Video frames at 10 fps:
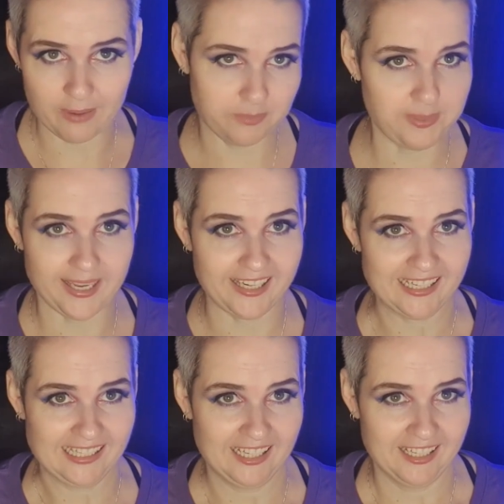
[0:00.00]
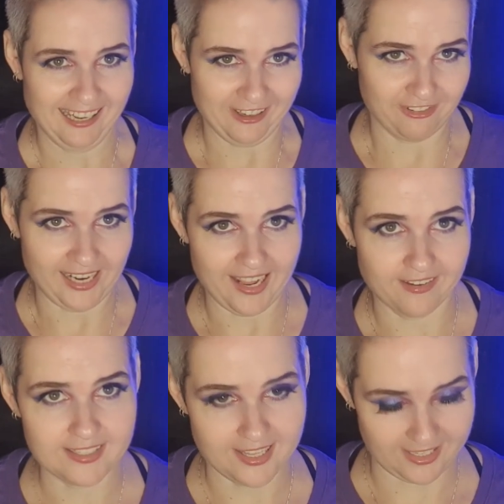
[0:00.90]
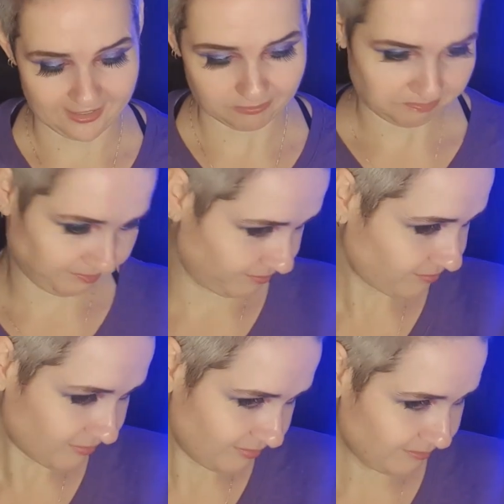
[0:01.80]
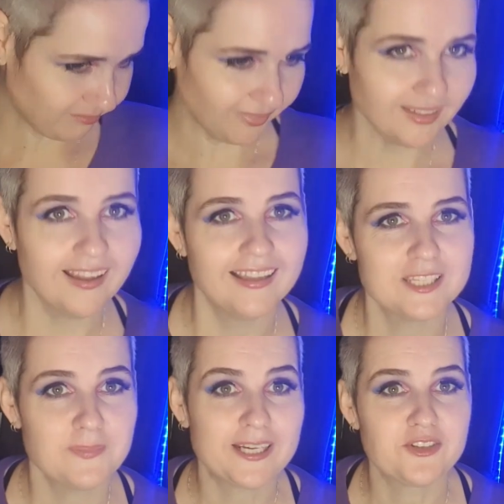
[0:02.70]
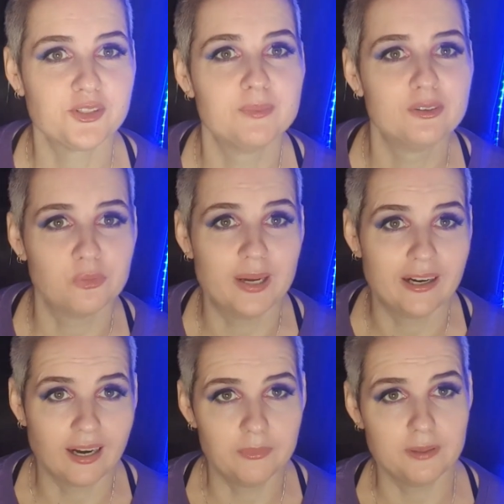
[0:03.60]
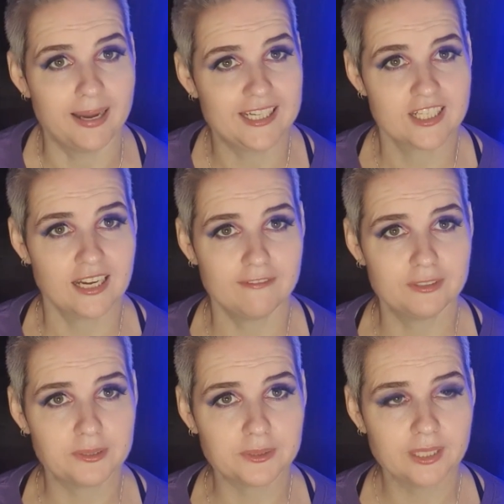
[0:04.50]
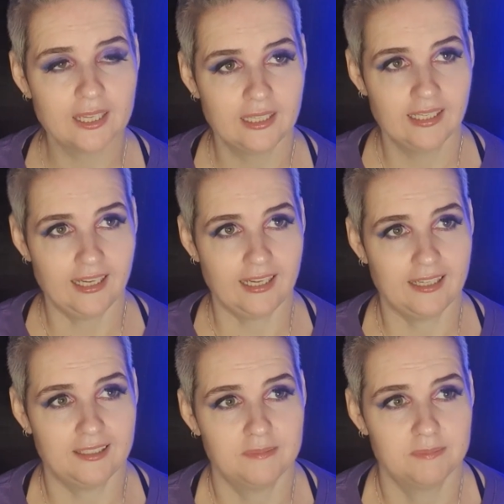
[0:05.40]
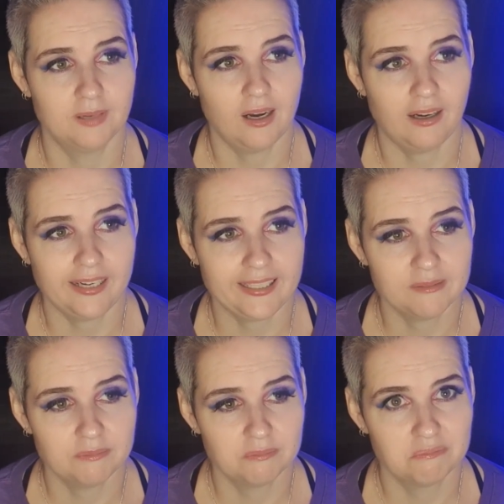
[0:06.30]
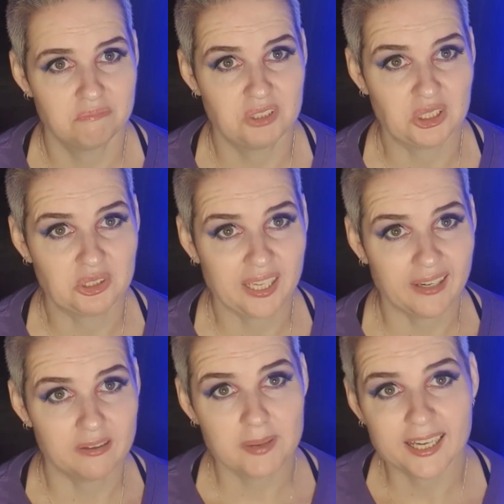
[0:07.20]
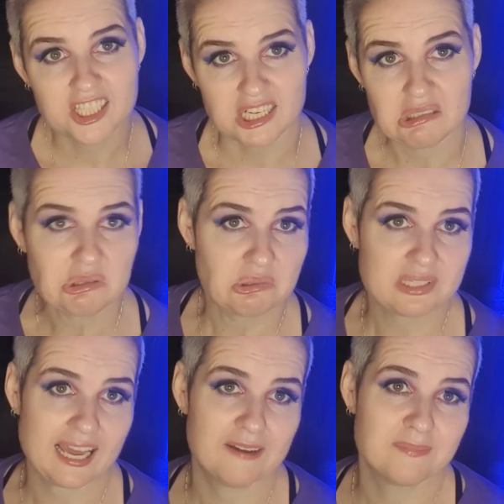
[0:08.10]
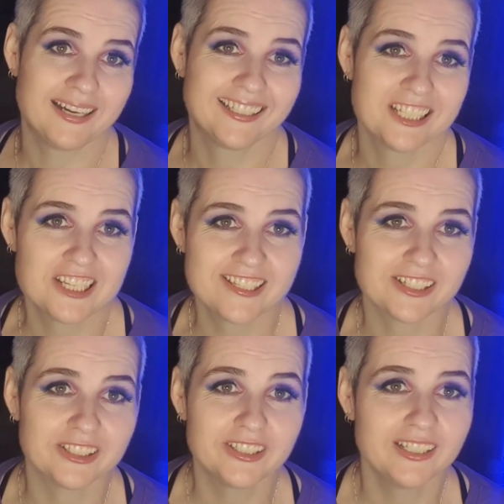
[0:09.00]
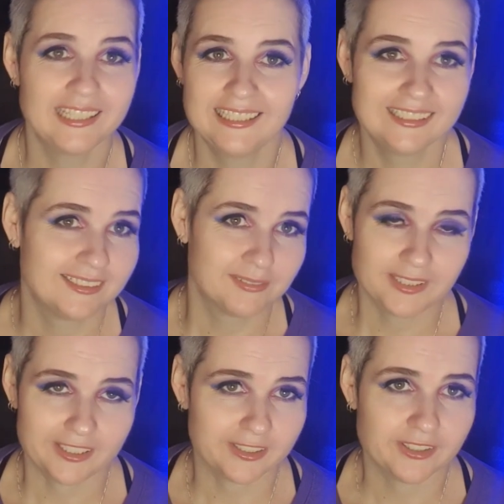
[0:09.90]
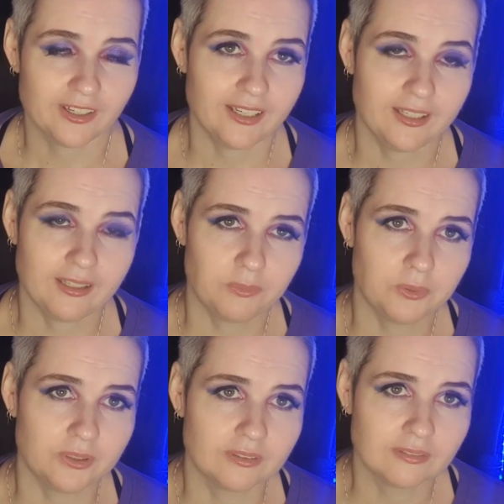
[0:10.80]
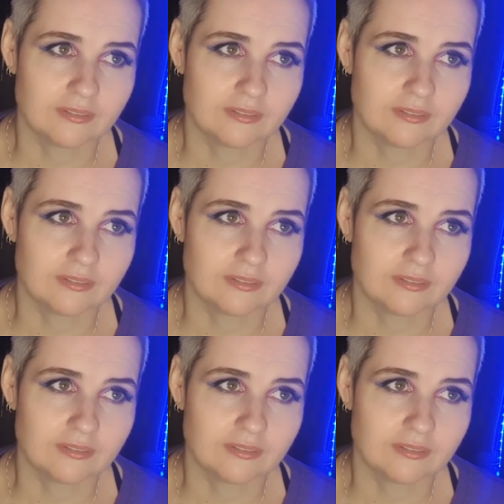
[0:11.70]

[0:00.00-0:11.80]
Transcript: would be around the spectrum of where I would imagine I fall. I don't care about genitals that much, so it wouldn't